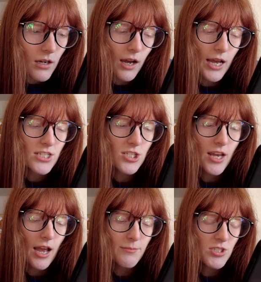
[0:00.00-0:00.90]
I'm
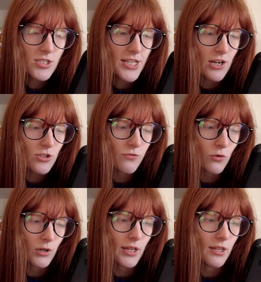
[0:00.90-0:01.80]
just nostalgic
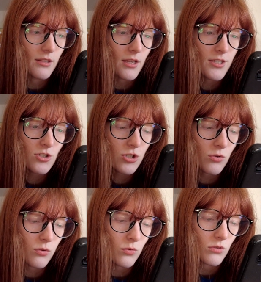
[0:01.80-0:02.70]
for it, and these are so
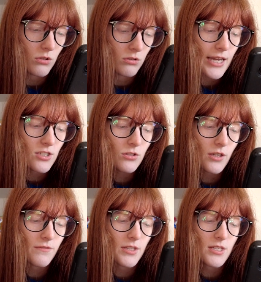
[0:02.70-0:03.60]
cool. I do
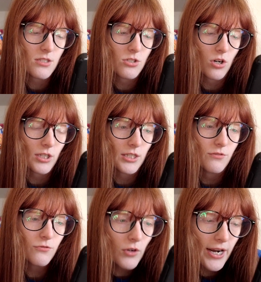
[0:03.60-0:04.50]
love these Darling in the
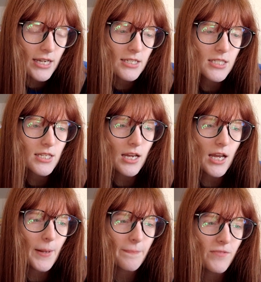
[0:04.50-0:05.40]

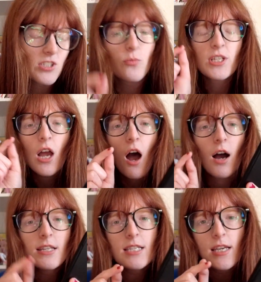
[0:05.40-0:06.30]
Franxx figures, which
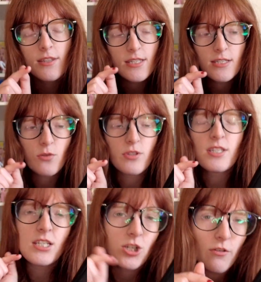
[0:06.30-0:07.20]
honestly, this is
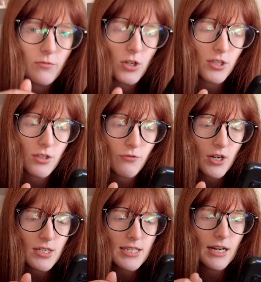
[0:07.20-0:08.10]
Ichigo from Darling in the
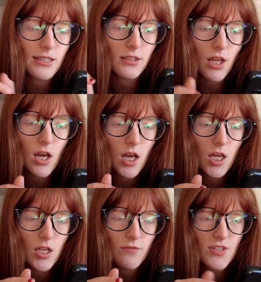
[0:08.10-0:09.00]
Franxx, and I
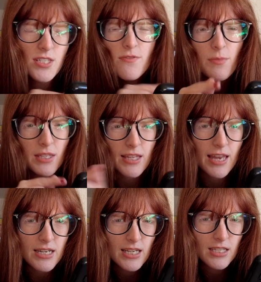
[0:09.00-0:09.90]
love, this is from like the
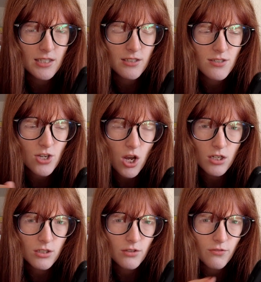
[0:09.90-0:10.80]
ending
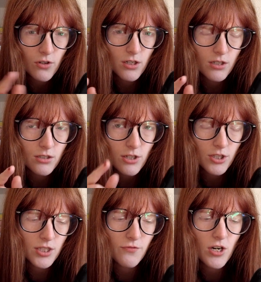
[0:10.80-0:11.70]
song for
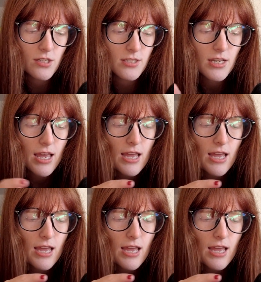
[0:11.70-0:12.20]
Darling in the Franxx,